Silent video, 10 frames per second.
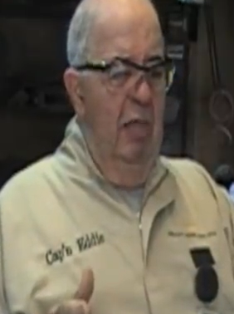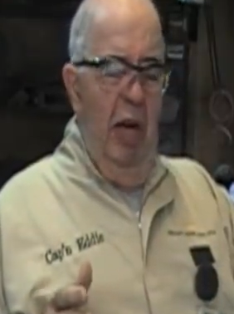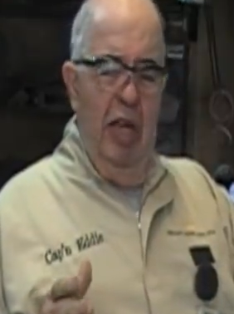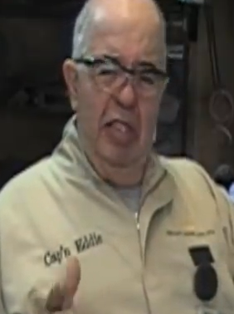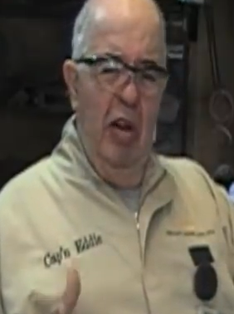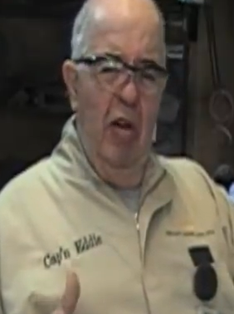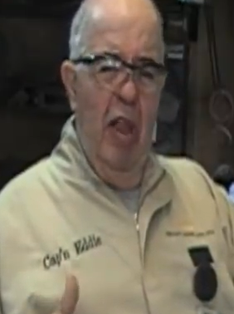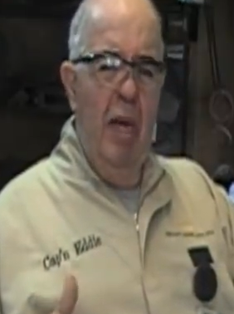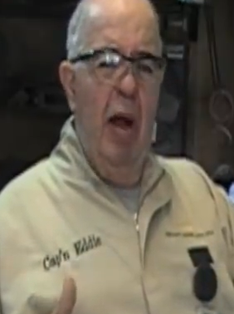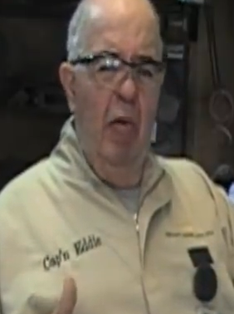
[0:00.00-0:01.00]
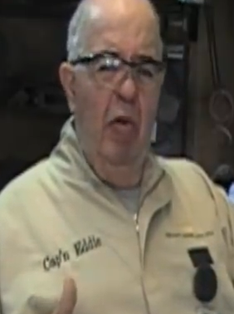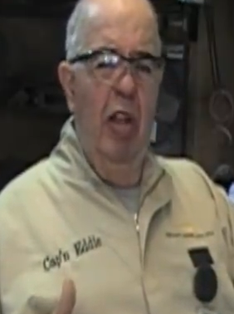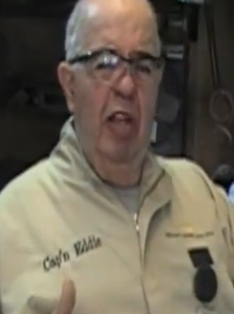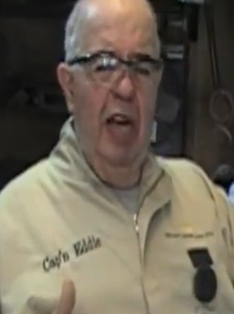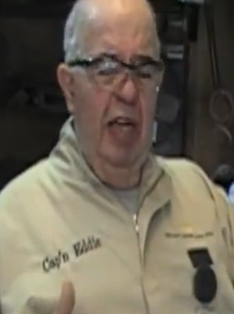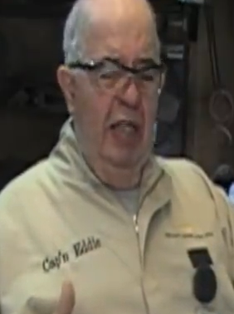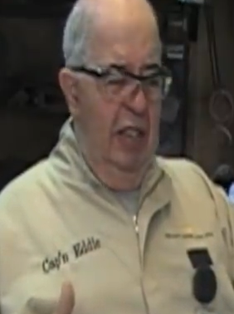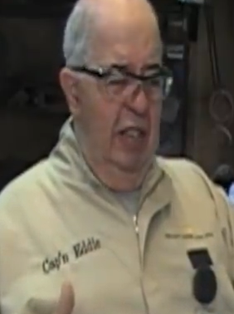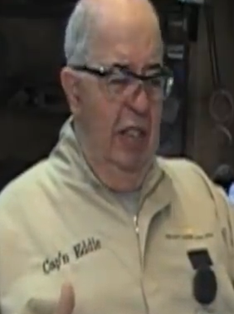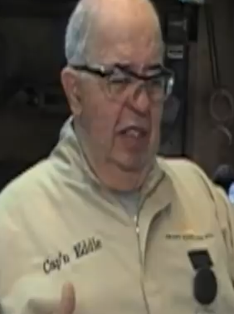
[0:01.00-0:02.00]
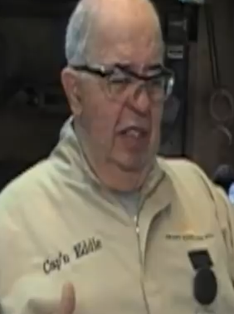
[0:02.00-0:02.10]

But it still came out really nice.